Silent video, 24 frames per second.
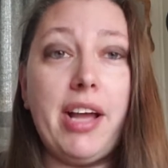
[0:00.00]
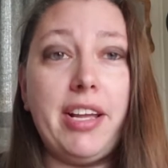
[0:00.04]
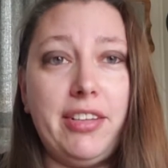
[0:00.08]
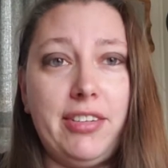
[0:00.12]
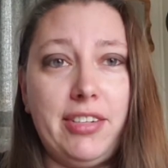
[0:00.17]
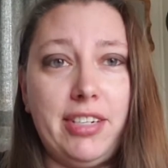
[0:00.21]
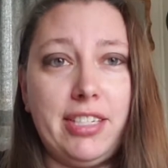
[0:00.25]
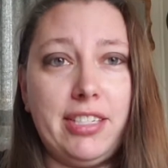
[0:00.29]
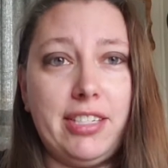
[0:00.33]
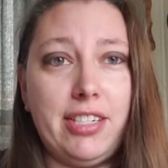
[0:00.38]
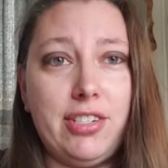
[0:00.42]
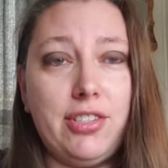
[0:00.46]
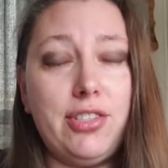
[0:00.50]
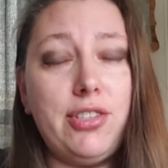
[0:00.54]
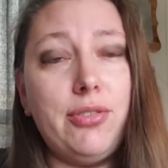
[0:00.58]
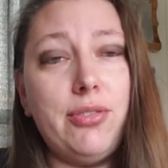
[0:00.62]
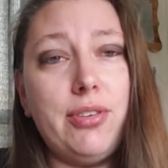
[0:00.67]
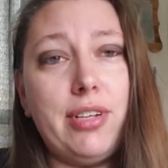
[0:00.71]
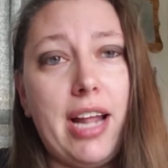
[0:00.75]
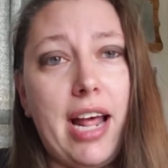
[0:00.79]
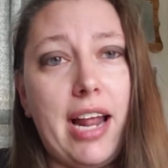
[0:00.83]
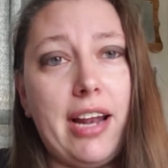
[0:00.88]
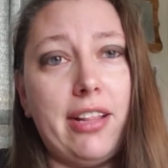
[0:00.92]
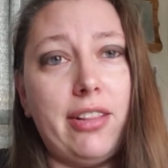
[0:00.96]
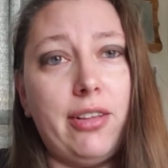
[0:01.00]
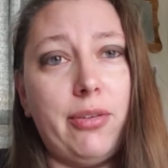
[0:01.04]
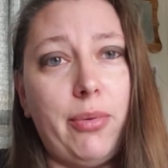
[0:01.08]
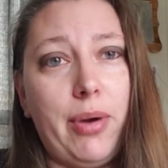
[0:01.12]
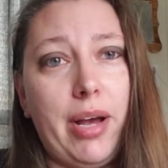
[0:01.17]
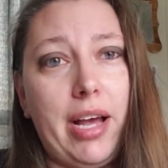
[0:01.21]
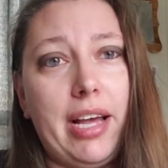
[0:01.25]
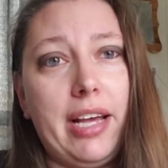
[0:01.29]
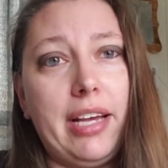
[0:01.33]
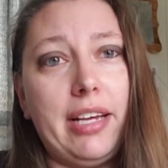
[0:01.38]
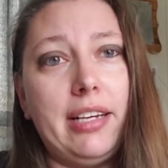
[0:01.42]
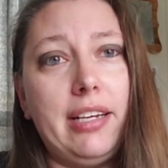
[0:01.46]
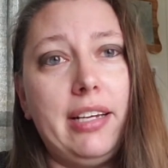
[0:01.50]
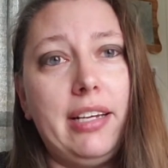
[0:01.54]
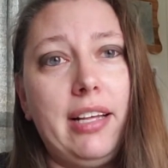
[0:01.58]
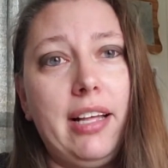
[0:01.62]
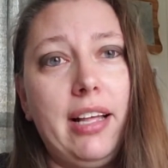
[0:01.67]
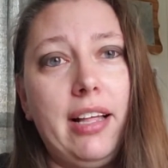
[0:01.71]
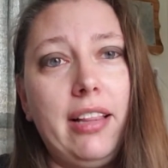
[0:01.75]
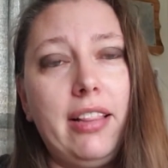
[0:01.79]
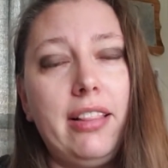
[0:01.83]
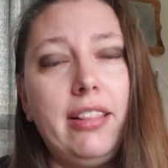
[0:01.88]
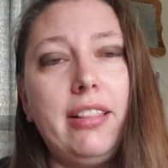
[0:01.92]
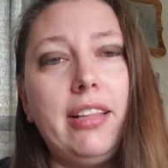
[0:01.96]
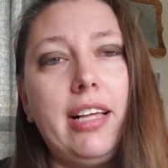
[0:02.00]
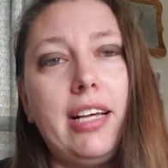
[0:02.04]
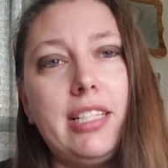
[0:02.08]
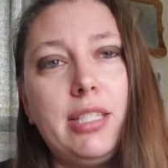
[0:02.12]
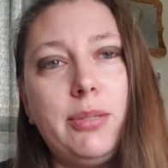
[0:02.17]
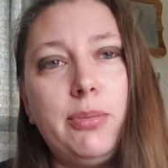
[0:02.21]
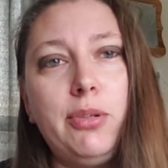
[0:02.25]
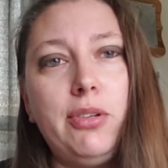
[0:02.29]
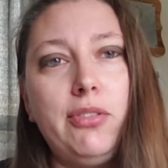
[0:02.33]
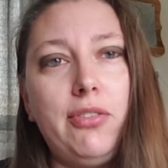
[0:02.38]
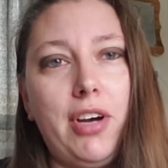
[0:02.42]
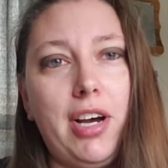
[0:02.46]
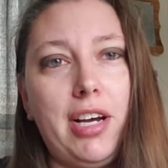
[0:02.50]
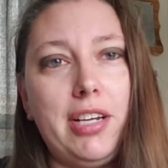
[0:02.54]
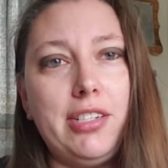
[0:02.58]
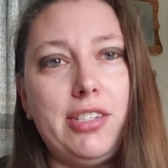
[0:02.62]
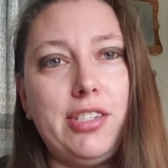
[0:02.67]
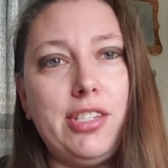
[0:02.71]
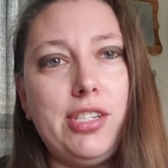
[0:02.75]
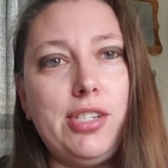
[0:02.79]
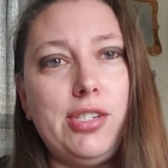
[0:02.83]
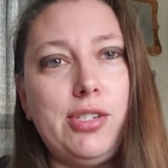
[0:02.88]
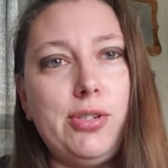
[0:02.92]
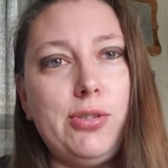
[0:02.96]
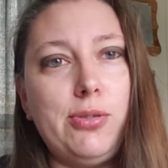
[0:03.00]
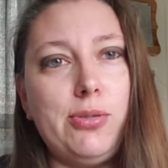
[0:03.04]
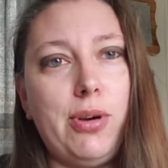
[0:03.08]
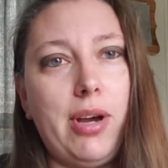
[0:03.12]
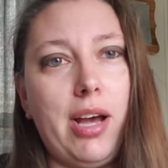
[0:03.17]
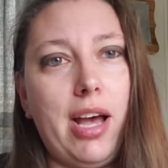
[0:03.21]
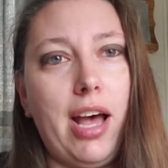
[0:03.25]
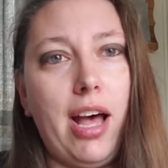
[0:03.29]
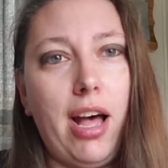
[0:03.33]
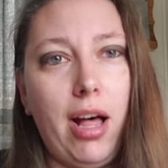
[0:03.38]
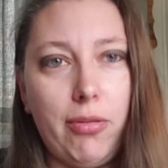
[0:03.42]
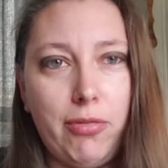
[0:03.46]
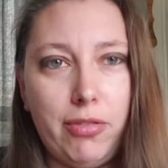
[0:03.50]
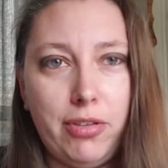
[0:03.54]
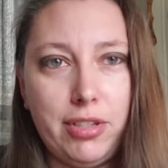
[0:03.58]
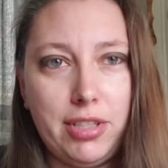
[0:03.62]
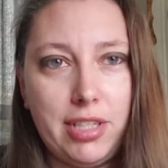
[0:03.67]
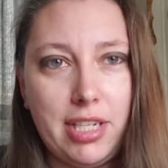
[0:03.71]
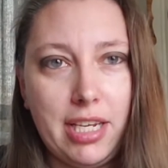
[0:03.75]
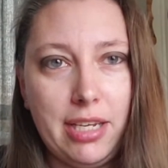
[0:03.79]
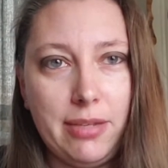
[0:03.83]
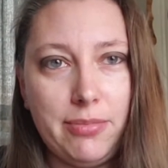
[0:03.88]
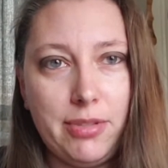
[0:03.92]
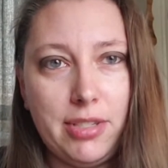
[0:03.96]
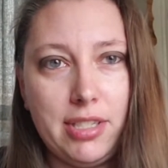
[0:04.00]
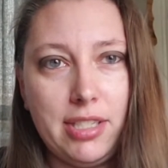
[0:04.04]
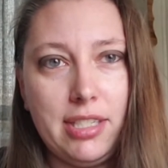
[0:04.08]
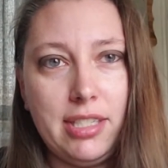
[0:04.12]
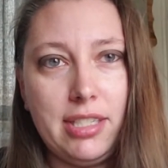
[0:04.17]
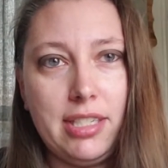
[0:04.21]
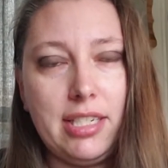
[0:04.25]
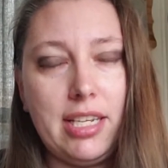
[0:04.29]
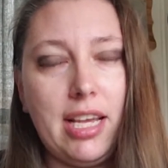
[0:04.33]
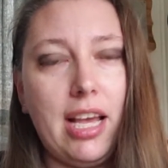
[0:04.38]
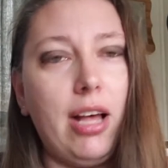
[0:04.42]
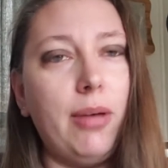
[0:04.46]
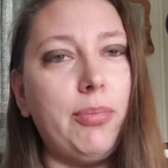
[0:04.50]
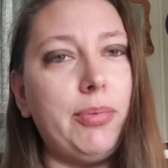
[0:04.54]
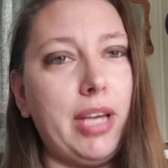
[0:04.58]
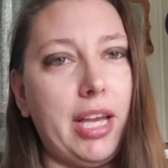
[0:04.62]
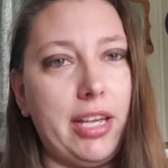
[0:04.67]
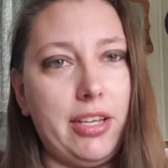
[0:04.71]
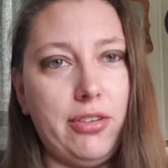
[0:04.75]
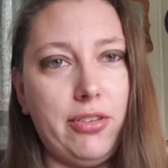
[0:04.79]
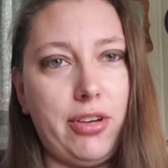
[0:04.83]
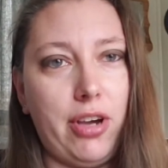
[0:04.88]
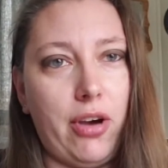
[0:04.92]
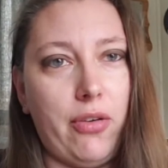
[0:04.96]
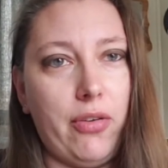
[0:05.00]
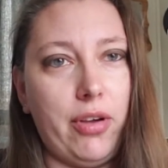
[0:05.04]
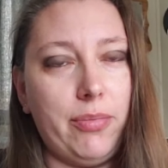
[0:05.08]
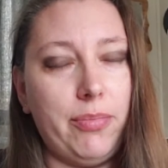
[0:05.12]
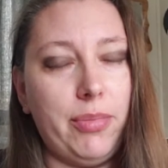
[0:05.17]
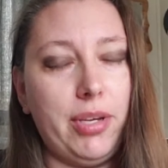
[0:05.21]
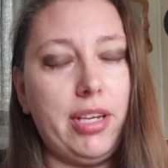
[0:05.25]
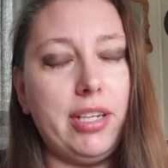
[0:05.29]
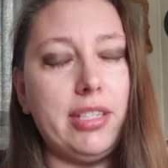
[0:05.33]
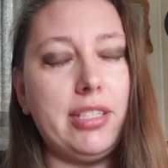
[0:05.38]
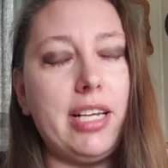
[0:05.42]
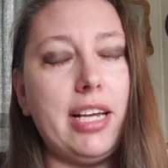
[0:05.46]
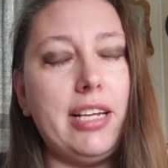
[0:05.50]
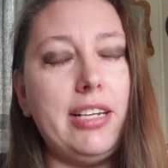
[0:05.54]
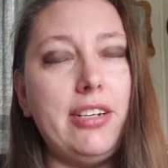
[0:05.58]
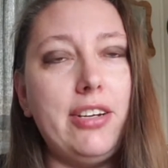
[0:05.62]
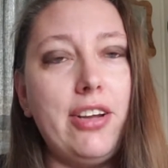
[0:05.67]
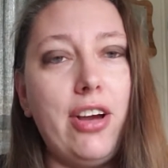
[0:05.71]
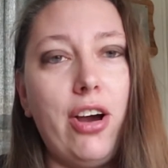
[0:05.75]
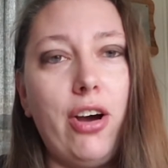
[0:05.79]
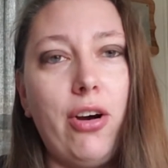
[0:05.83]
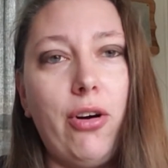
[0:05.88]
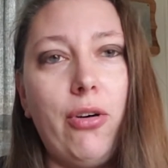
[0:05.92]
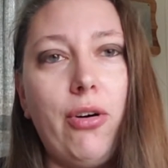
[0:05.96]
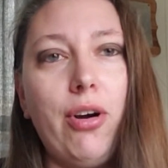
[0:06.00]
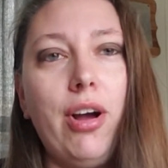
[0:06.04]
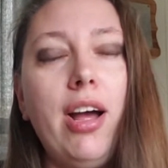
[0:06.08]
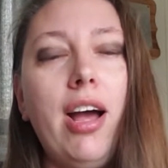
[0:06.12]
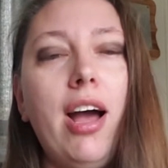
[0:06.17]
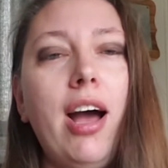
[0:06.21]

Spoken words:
you need to do it out of the way, let's move on to helpful tips to help get you going, because I know